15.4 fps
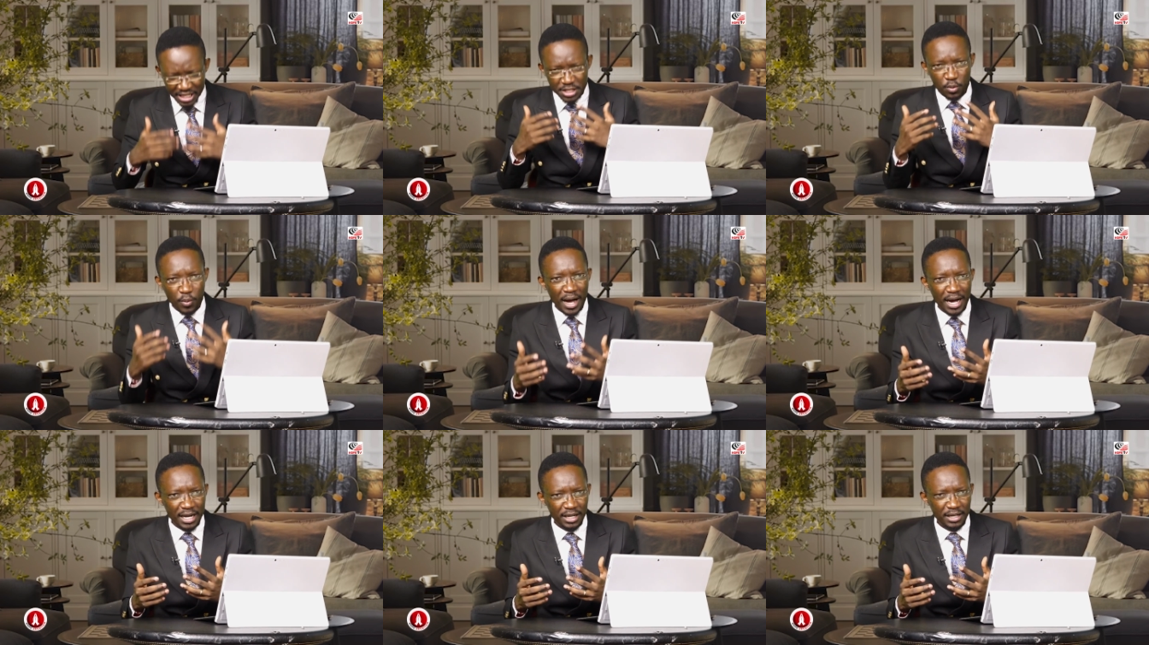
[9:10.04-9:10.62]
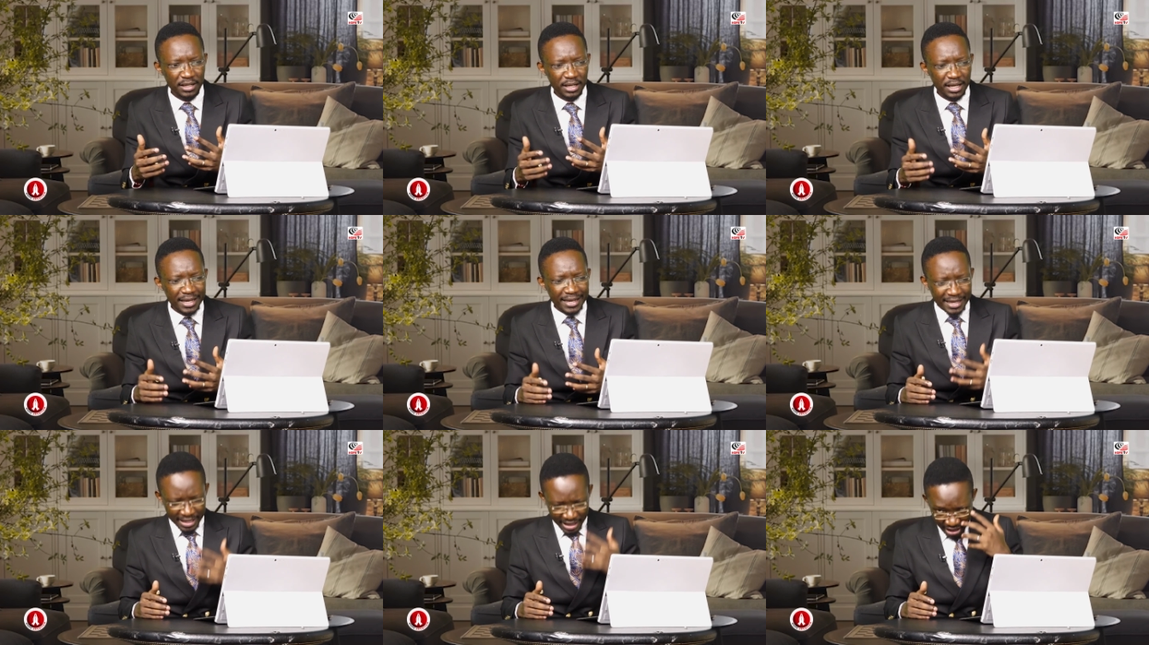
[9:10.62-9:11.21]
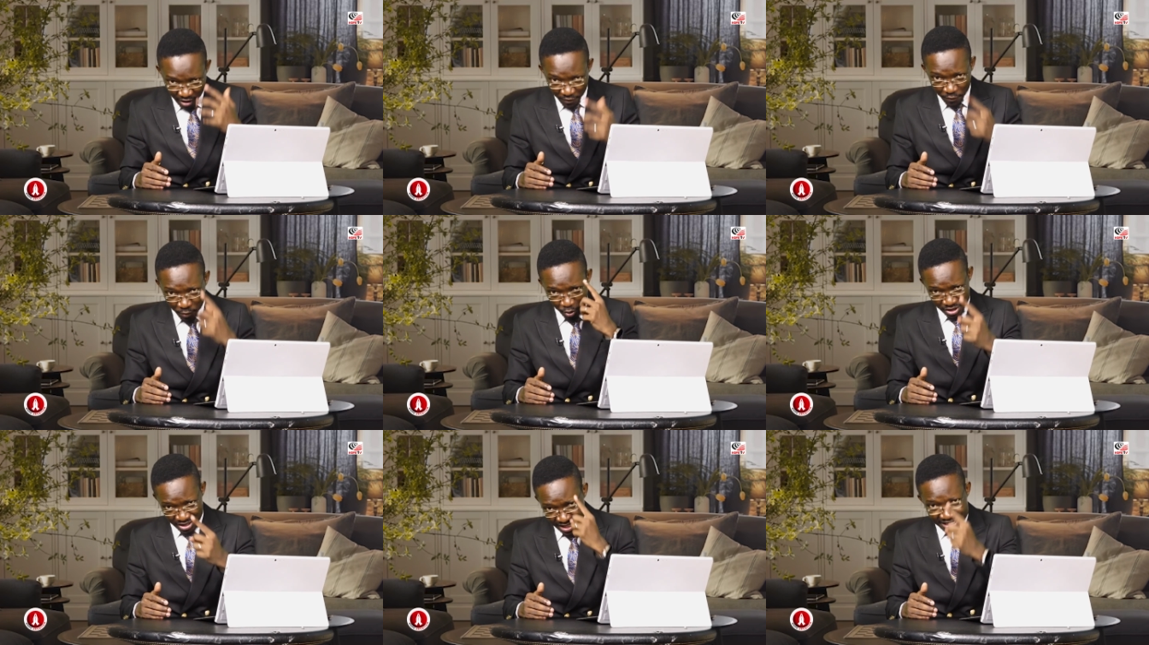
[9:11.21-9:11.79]
his work? If
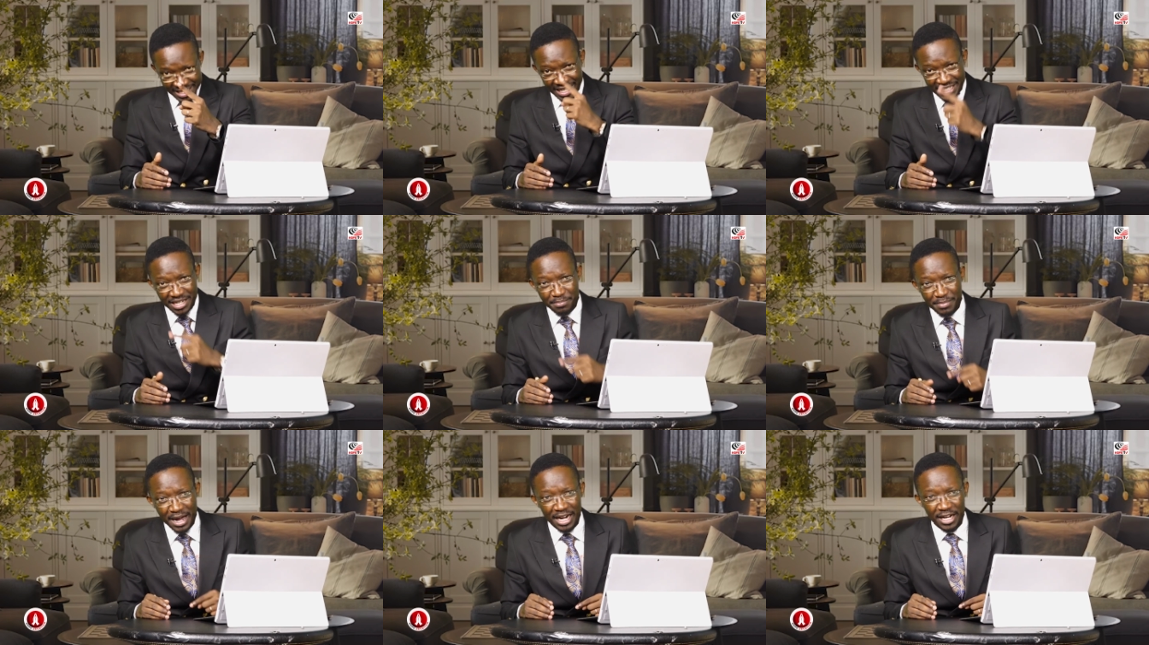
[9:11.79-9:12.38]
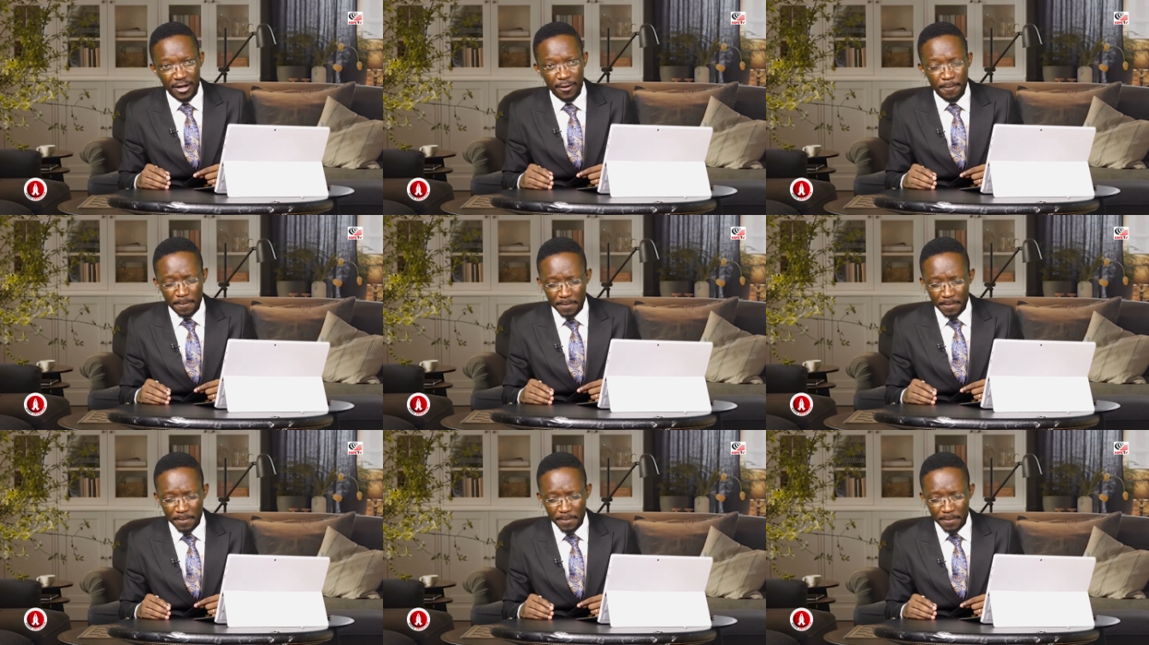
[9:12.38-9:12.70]
you see such a man,